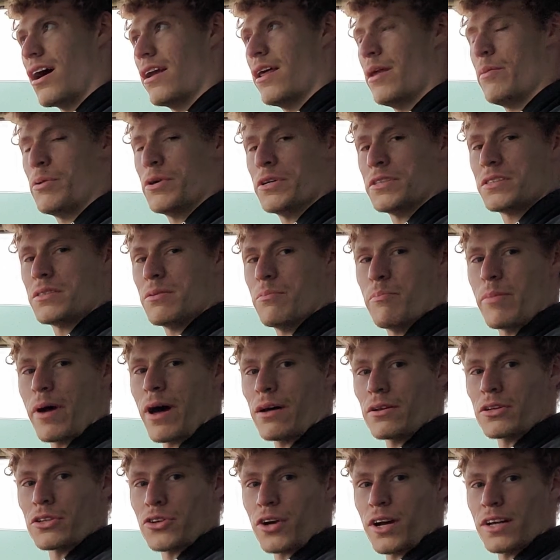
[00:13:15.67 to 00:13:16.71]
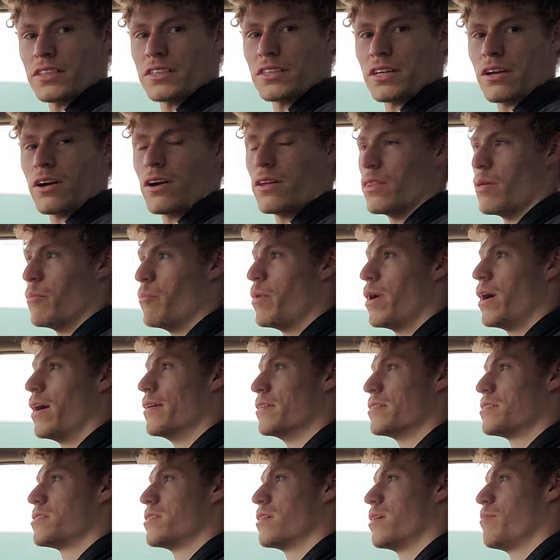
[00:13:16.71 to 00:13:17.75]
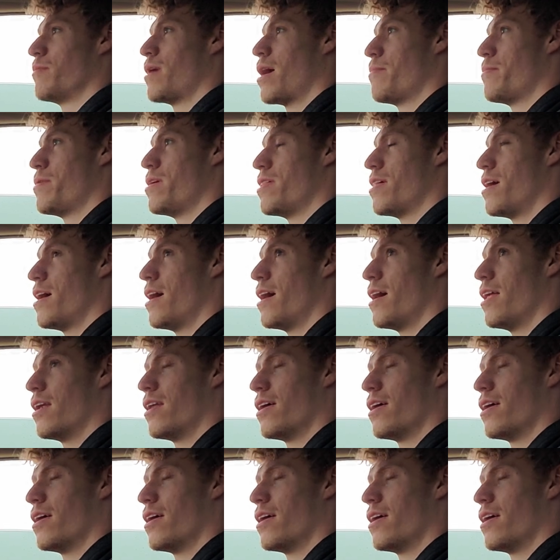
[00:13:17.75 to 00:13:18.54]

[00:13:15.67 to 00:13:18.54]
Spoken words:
Put some belt dressing on the belt, so it might be that.